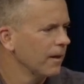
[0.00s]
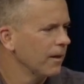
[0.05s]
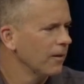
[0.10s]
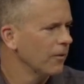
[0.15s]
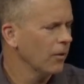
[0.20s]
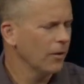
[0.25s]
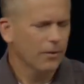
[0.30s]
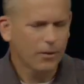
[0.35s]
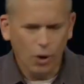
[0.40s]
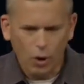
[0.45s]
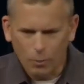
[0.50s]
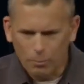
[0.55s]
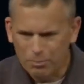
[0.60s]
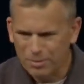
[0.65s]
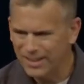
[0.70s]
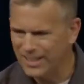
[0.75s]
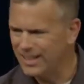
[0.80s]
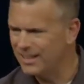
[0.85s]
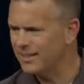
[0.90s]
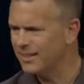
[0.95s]
Well, I would hope
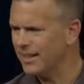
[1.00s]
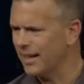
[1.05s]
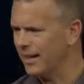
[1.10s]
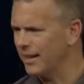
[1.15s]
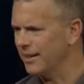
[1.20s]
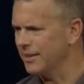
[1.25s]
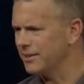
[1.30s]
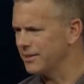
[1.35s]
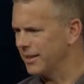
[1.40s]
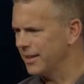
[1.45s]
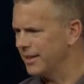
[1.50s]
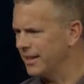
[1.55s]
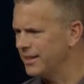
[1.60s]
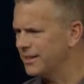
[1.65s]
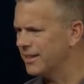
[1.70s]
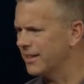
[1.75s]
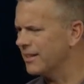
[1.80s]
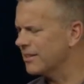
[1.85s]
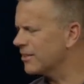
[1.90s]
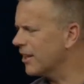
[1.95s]
beneath that is at
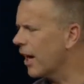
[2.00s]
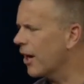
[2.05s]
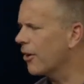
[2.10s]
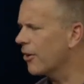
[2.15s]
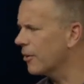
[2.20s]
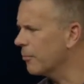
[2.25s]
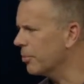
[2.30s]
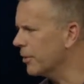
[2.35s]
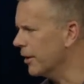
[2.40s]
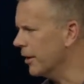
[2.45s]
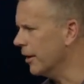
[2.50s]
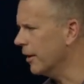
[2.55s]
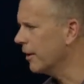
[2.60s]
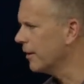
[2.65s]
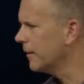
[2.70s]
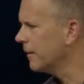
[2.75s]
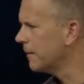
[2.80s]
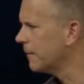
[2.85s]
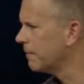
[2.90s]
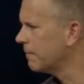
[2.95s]
least a desire to be. And
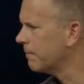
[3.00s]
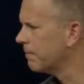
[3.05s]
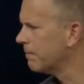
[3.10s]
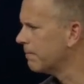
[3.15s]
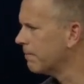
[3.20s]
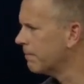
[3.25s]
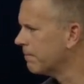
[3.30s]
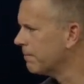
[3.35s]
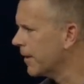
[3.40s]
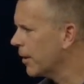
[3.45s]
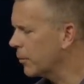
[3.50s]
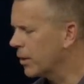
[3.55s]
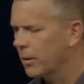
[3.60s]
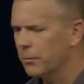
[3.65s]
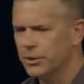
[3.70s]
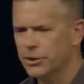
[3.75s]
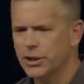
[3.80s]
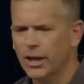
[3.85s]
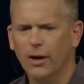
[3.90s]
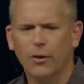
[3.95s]
what I
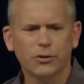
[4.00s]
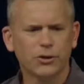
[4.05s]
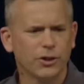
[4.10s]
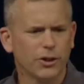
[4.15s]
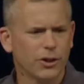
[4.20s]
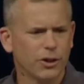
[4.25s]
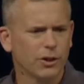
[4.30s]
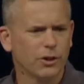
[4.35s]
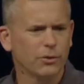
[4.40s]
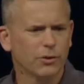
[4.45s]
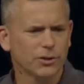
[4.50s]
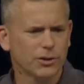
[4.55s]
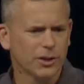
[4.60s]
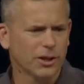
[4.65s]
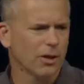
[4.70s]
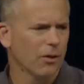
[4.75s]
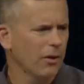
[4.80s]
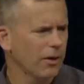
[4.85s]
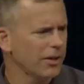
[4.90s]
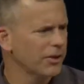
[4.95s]
would challenge you to do is to
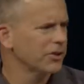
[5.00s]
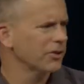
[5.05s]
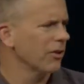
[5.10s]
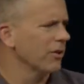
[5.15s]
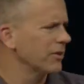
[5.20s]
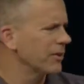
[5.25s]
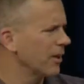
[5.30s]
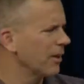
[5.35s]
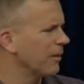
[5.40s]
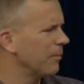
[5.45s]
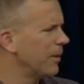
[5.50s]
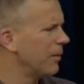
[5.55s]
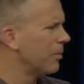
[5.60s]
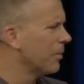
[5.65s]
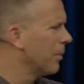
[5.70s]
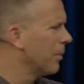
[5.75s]
go out and start telling people